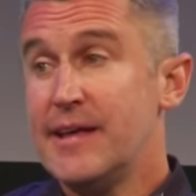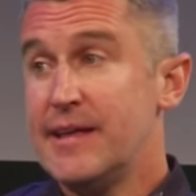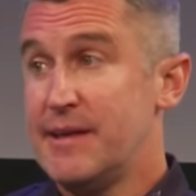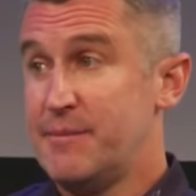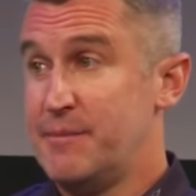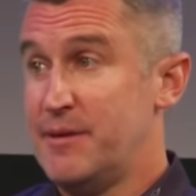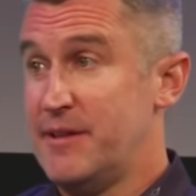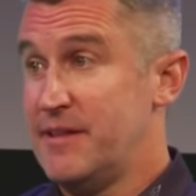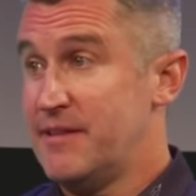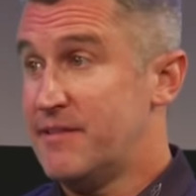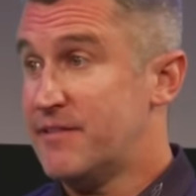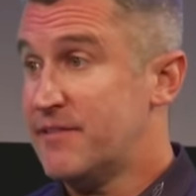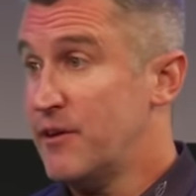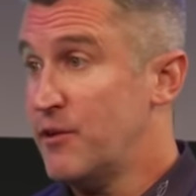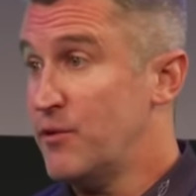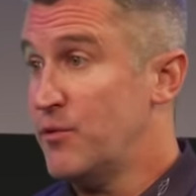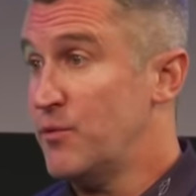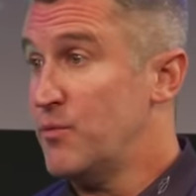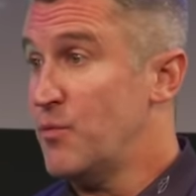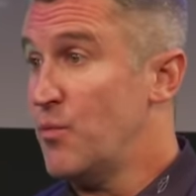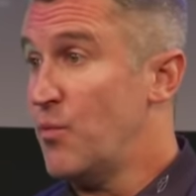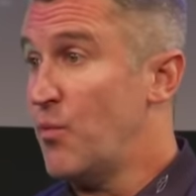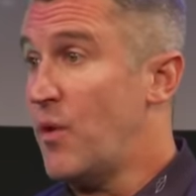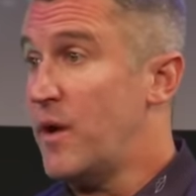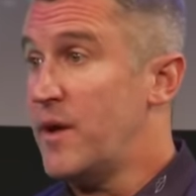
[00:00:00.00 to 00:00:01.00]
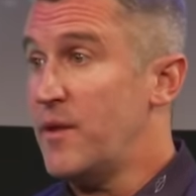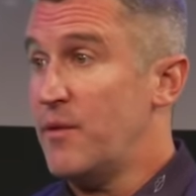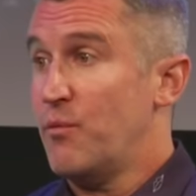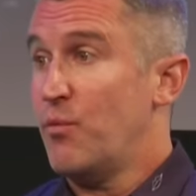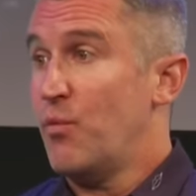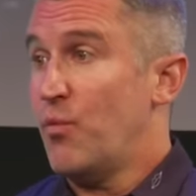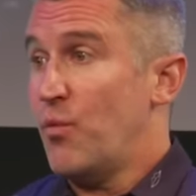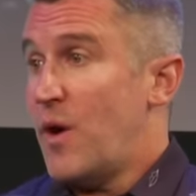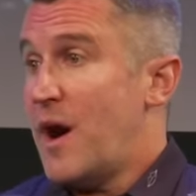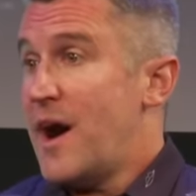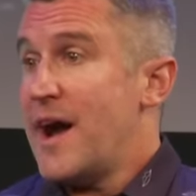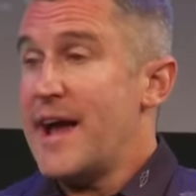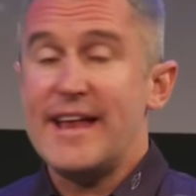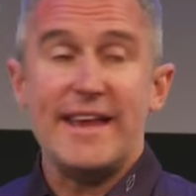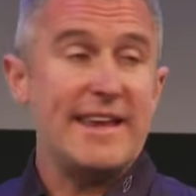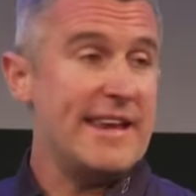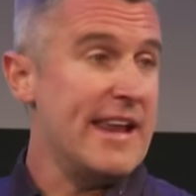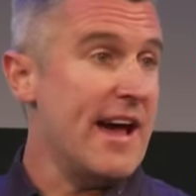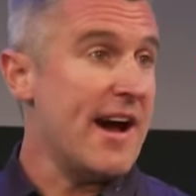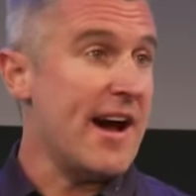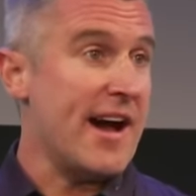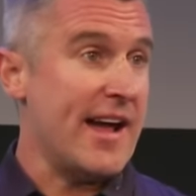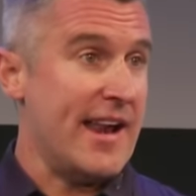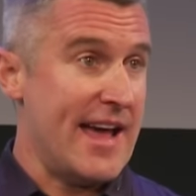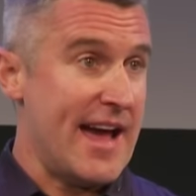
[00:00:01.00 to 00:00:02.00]
I mean, so what, why
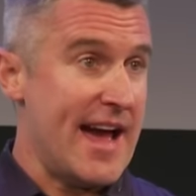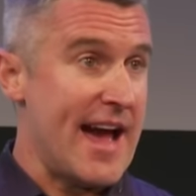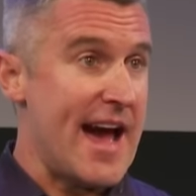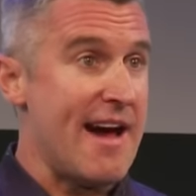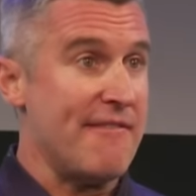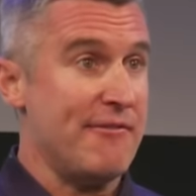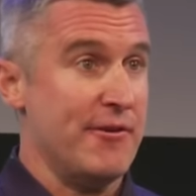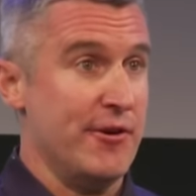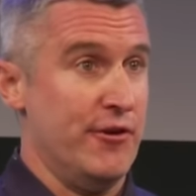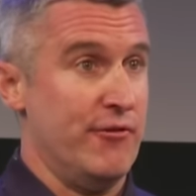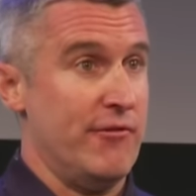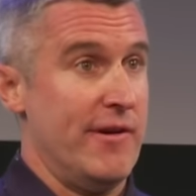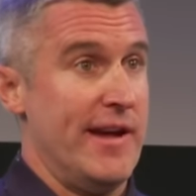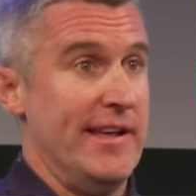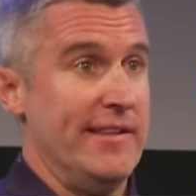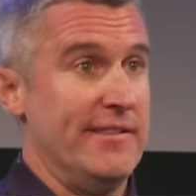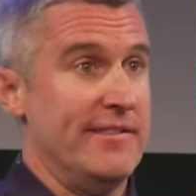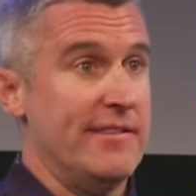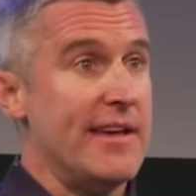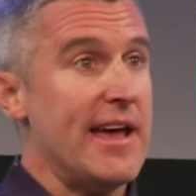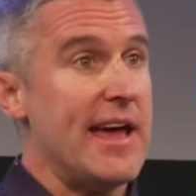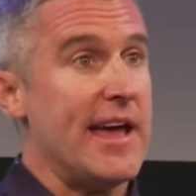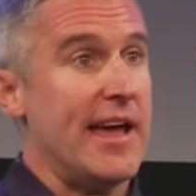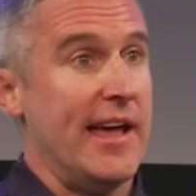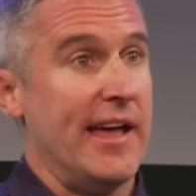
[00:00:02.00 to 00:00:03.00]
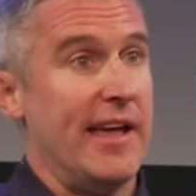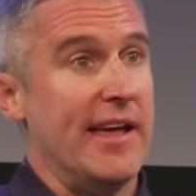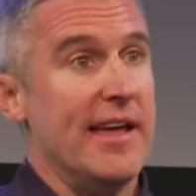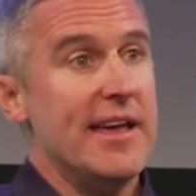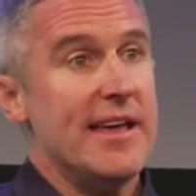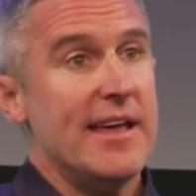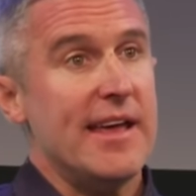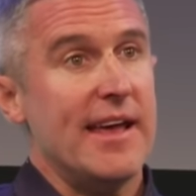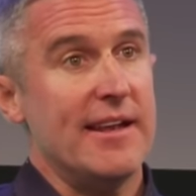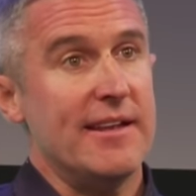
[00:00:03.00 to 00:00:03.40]
not have a great day?